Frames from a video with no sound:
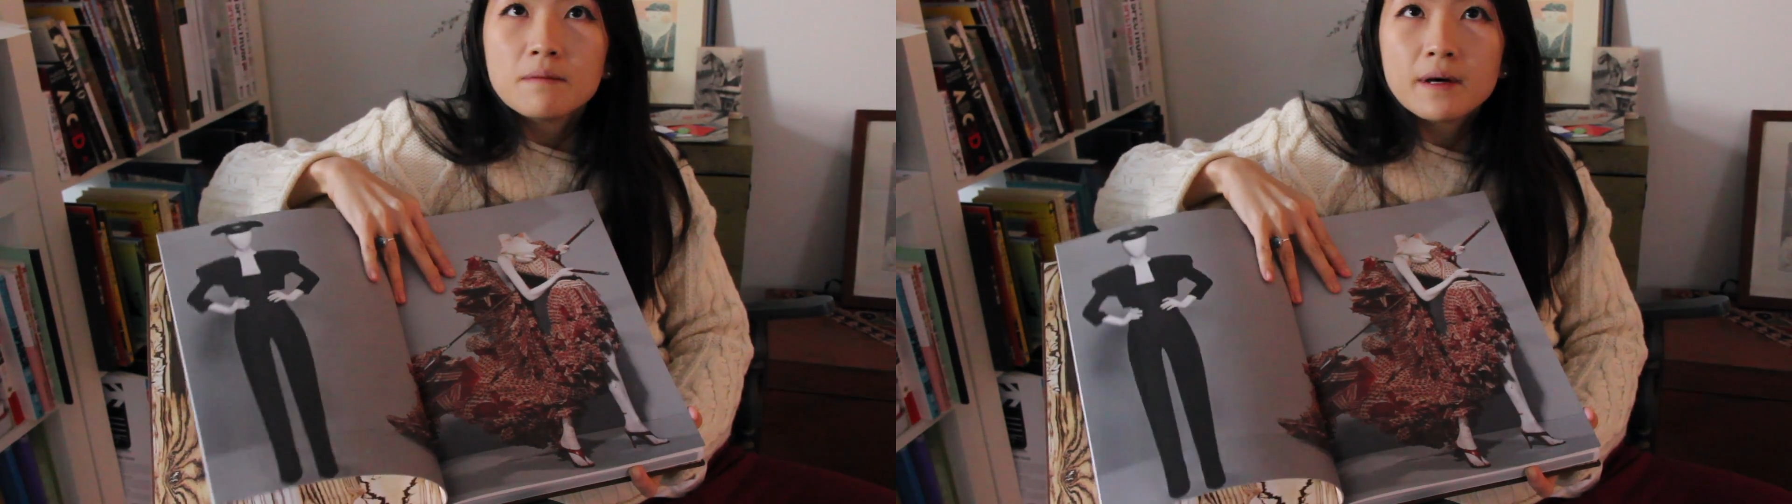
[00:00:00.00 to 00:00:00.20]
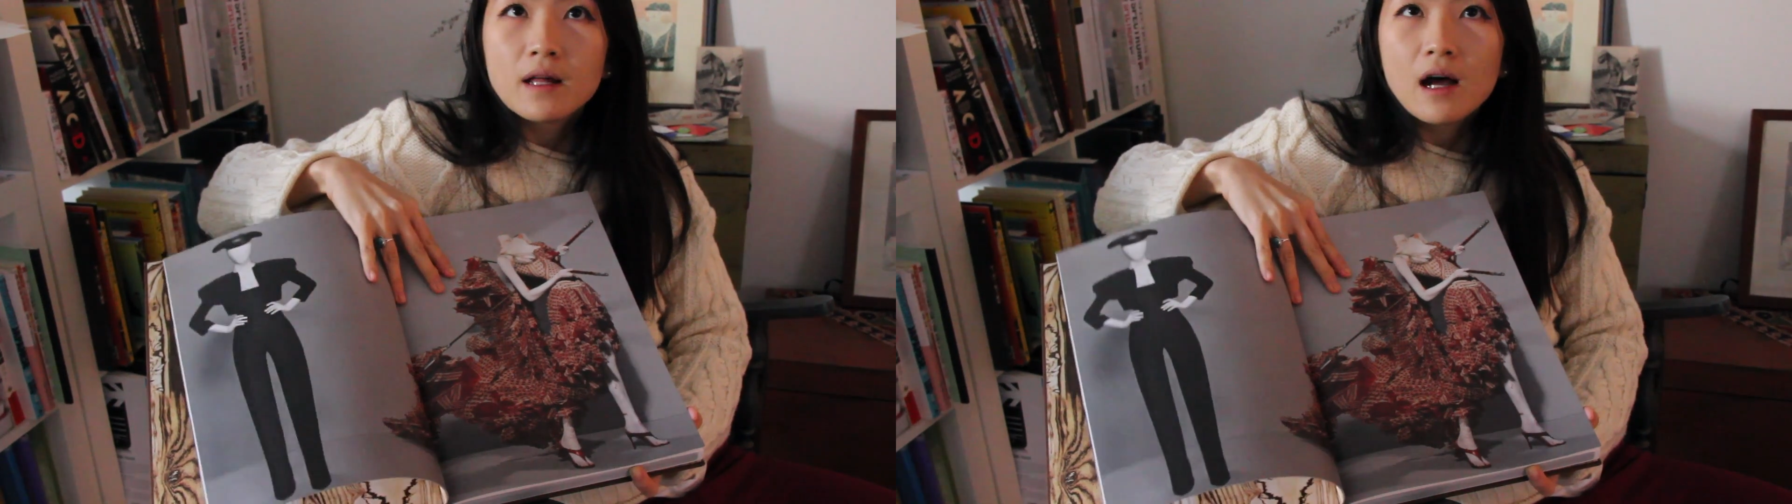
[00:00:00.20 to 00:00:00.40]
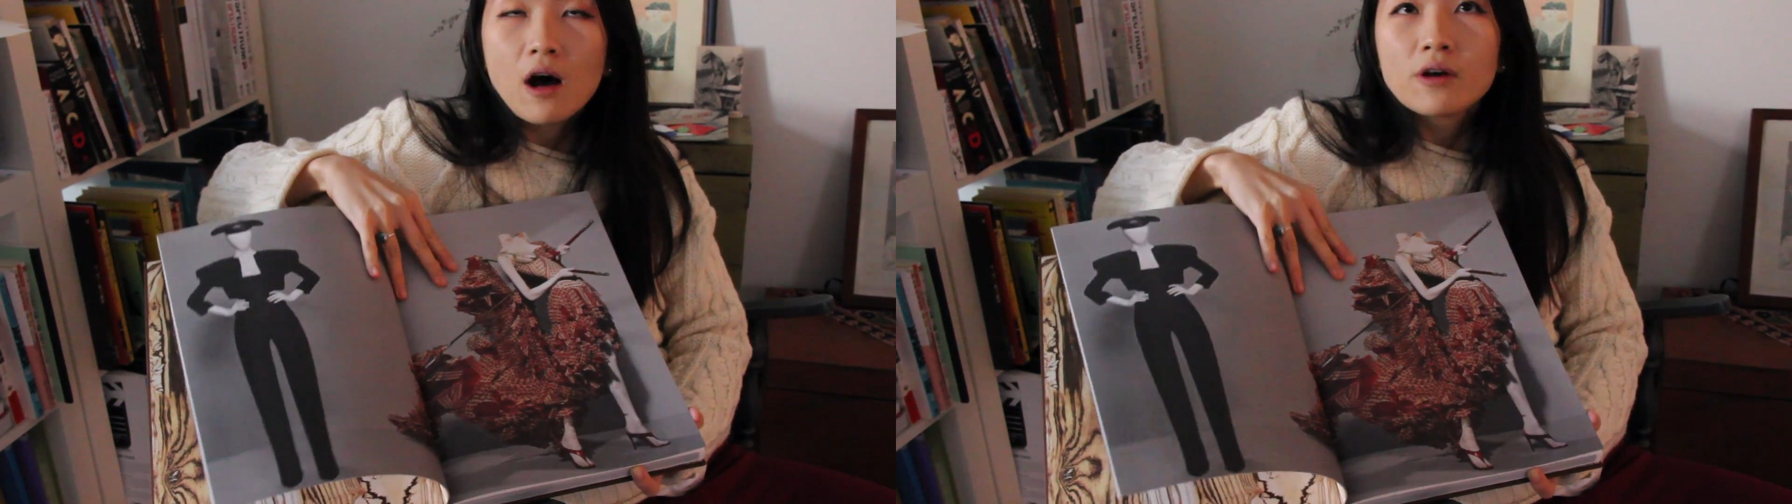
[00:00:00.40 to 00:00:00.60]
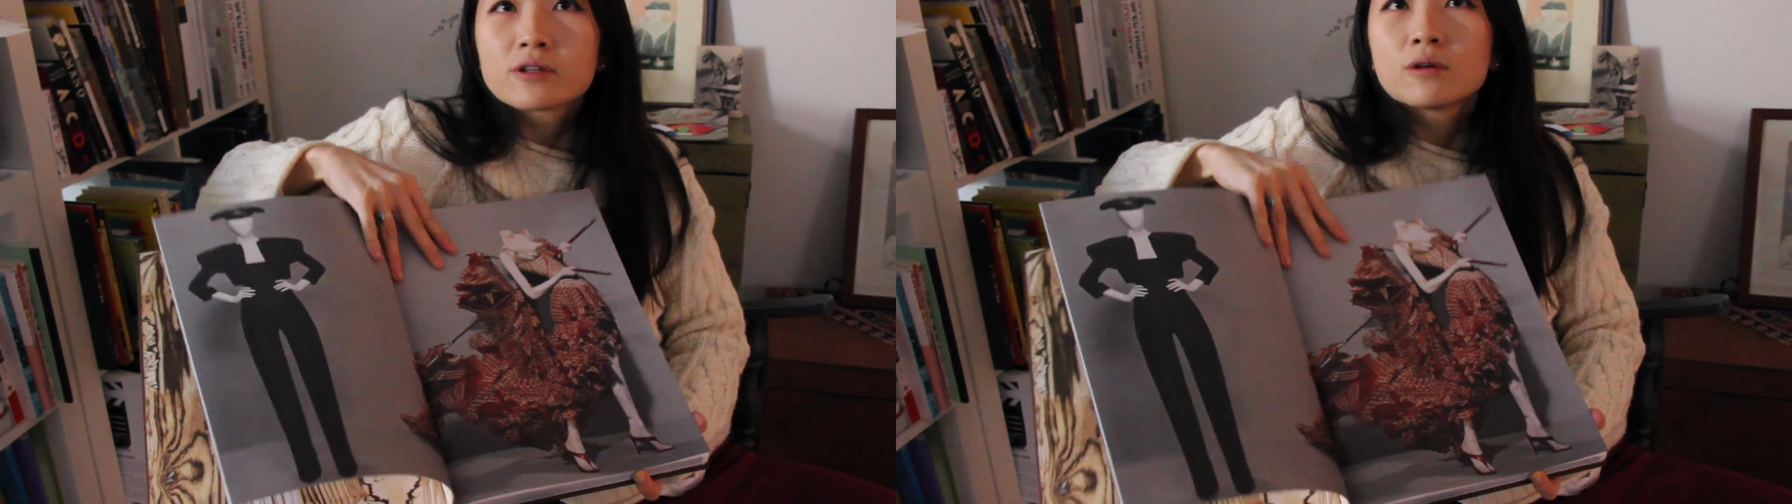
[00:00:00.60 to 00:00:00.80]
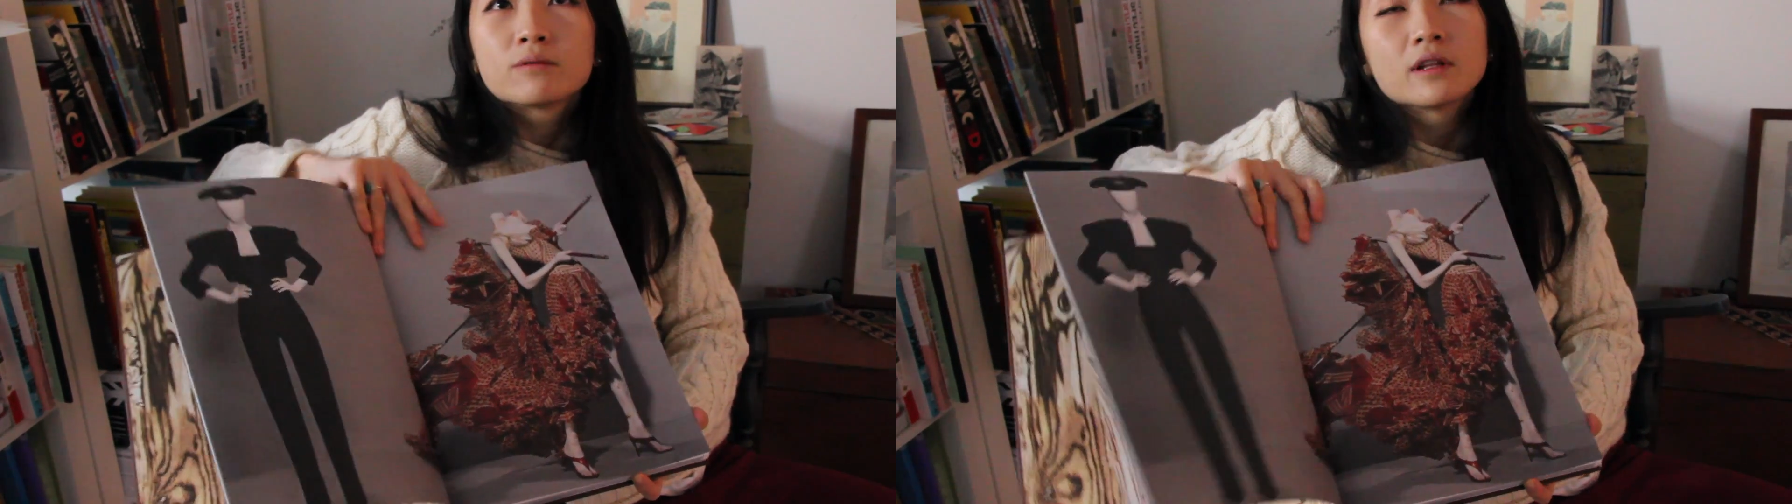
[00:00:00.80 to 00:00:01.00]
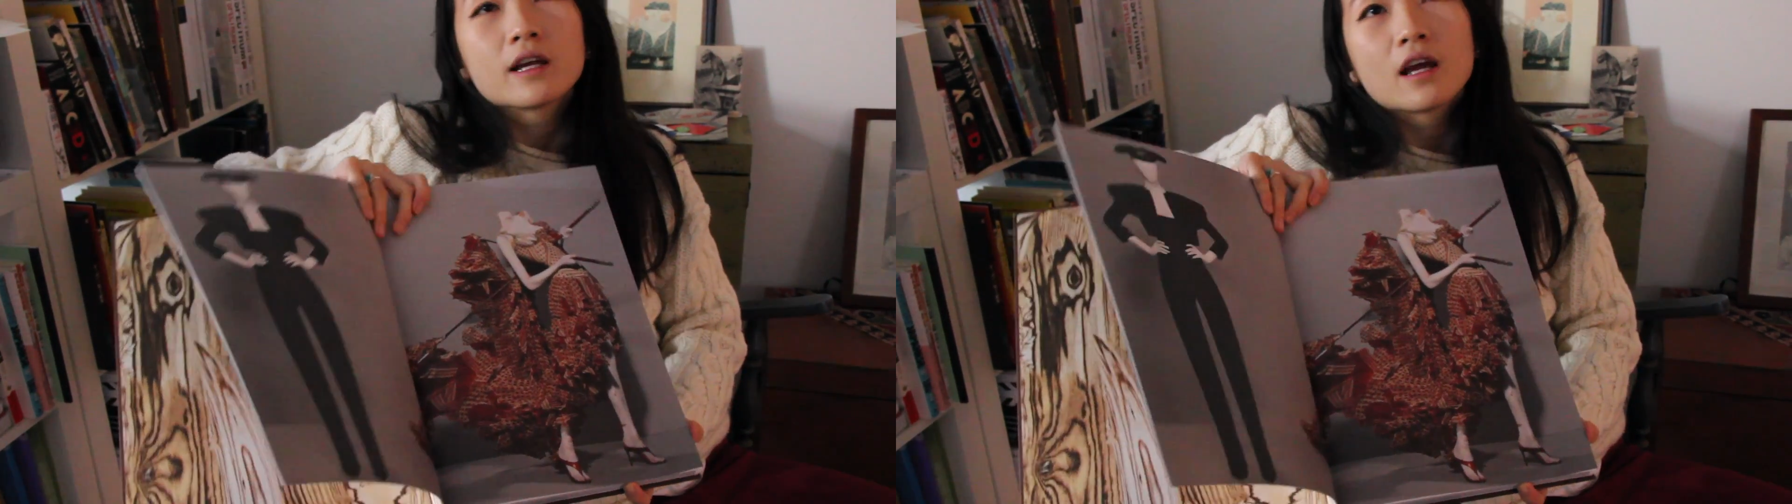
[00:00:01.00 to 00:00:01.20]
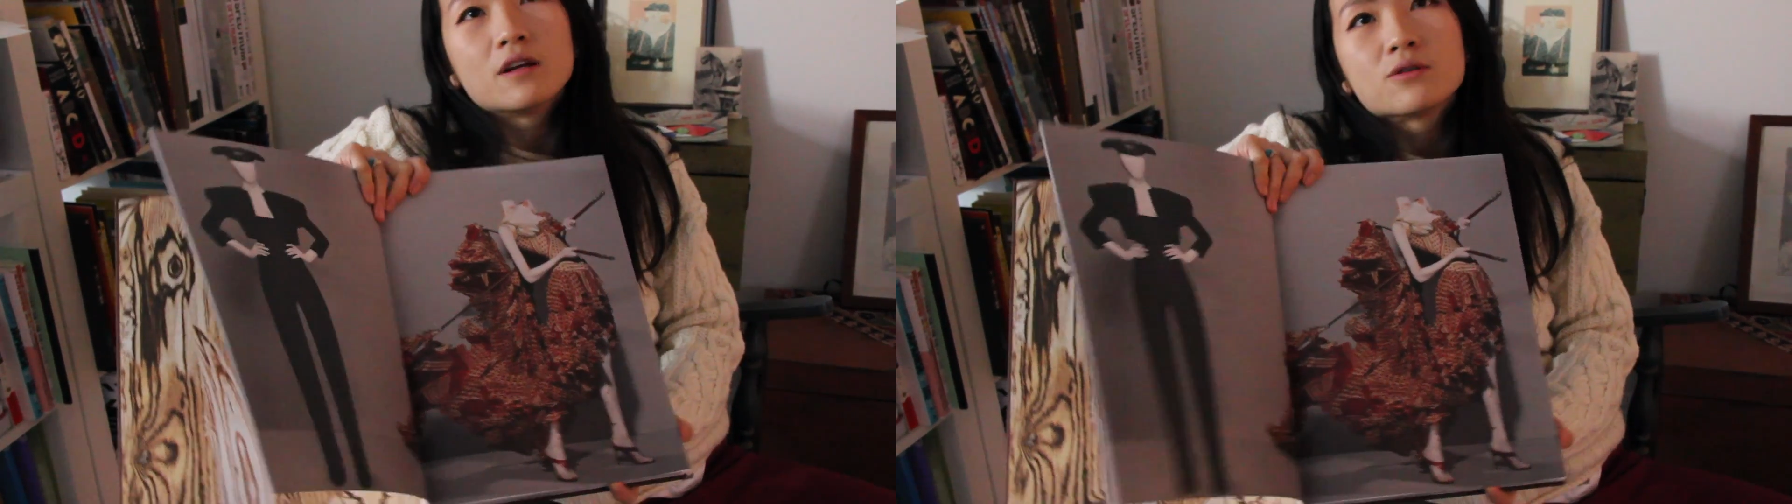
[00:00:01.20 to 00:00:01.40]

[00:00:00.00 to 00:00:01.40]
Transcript: But I also really